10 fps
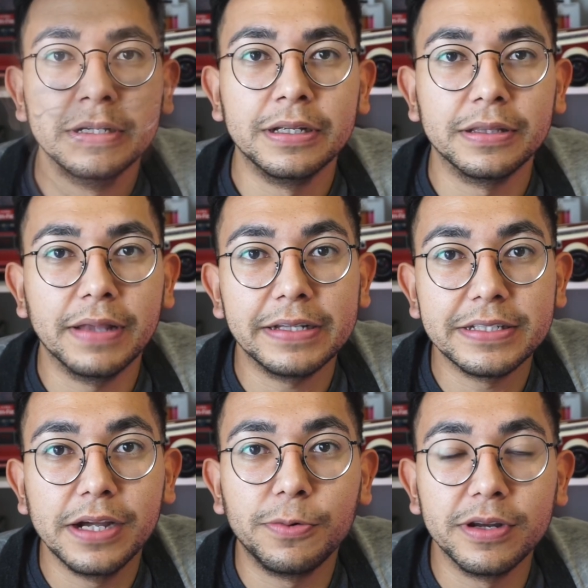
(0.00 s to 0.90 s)

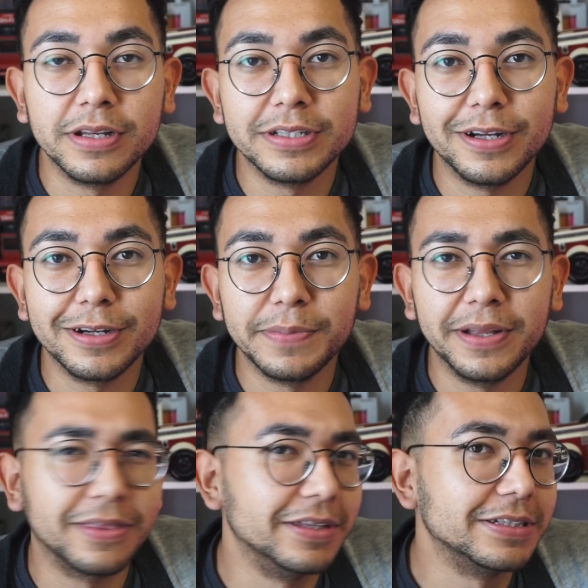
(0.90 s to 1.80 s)
Lastly, I wanted to talk
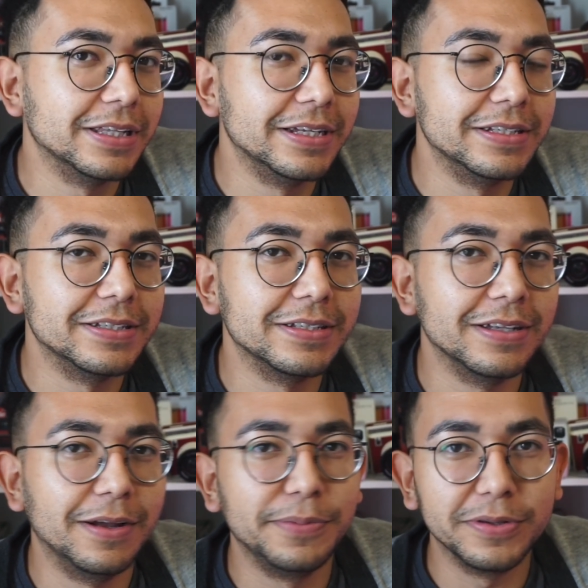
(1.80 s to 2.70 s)
about this lens.
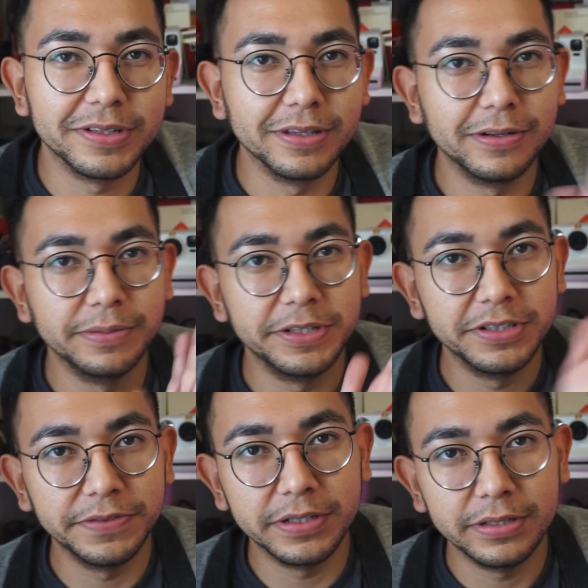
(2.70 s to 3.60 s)
I'll post a little image
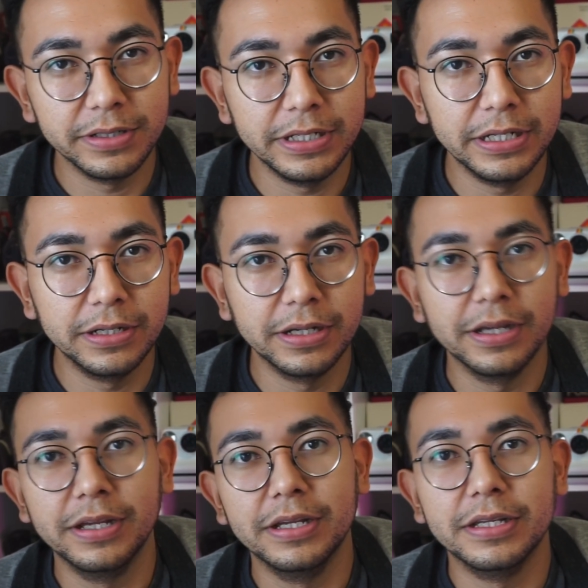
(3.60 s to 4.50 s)
of it here.
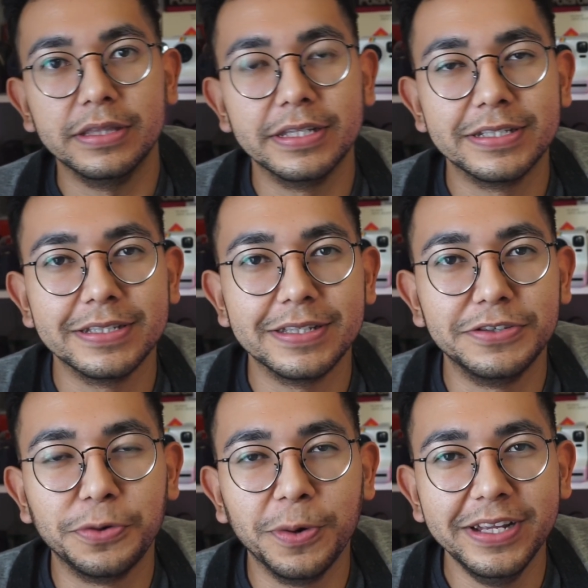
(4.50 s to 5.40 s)
This is the
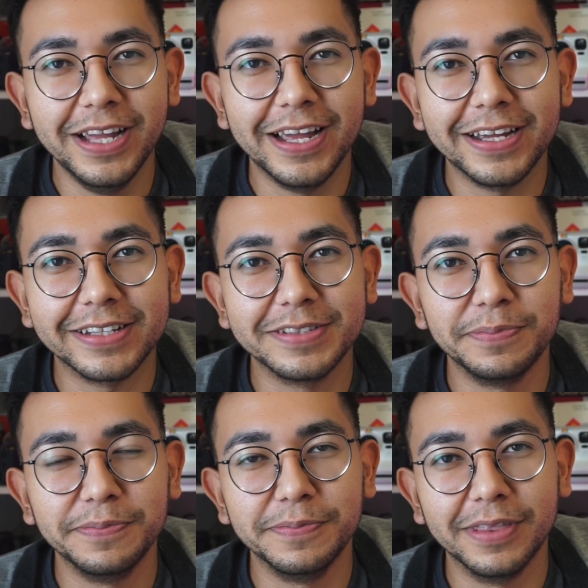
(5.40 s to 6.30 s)
20x
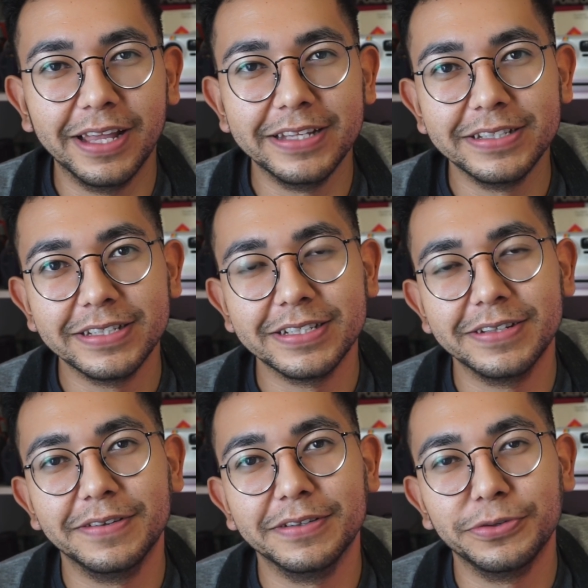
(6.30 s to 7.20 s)
lens,
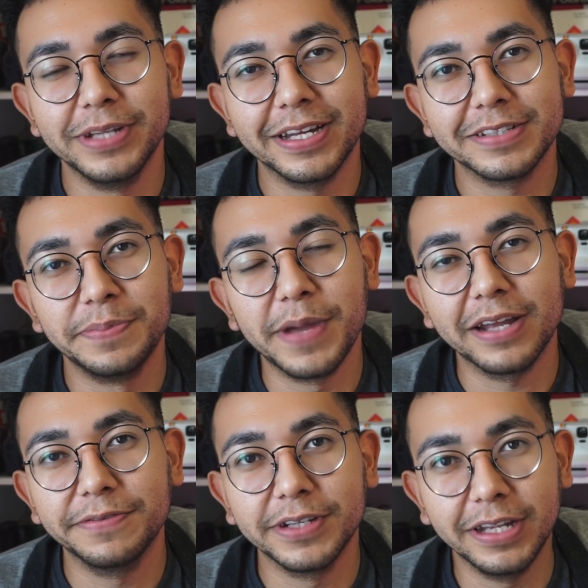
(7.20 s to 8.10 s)
20x
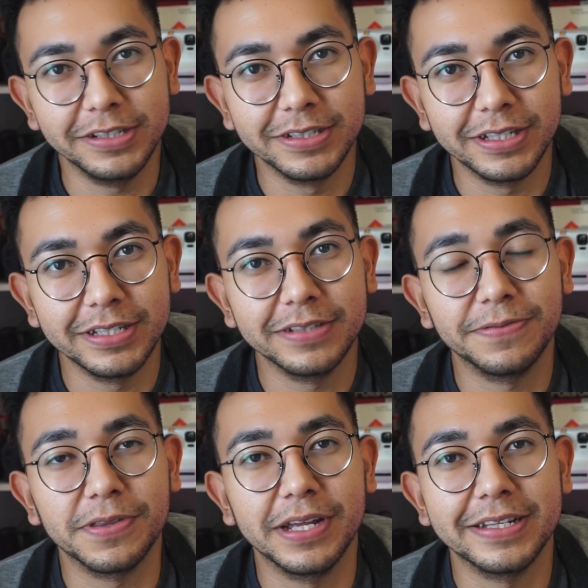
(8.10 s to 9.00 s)
magnification lens
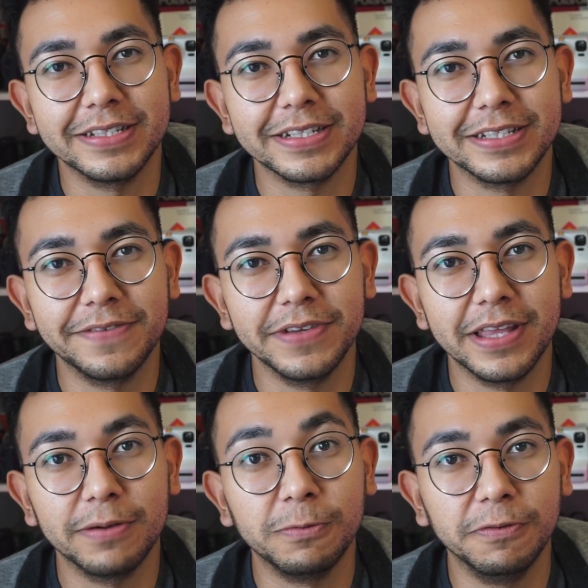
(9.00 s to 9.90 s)
for the Sx-70
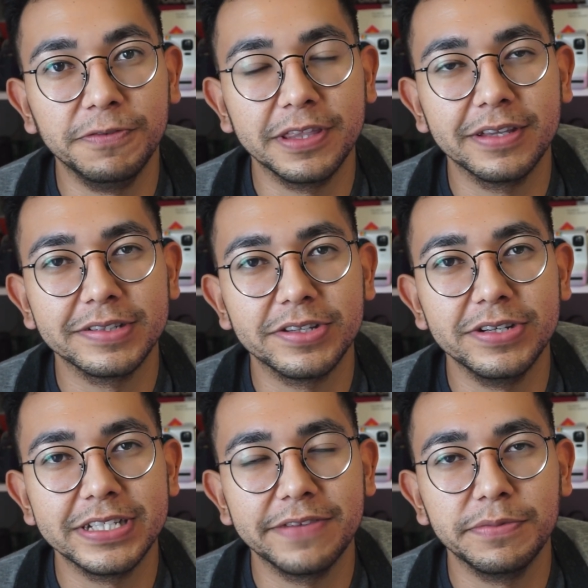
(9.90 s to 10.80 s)
that will fit this
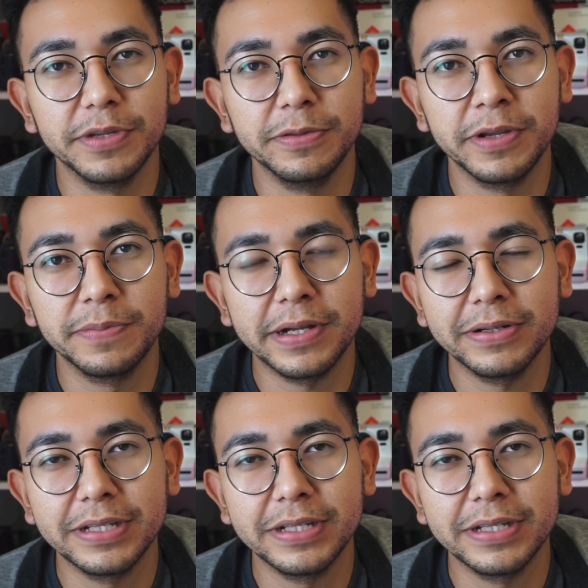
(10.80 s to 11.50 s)
37mm mount.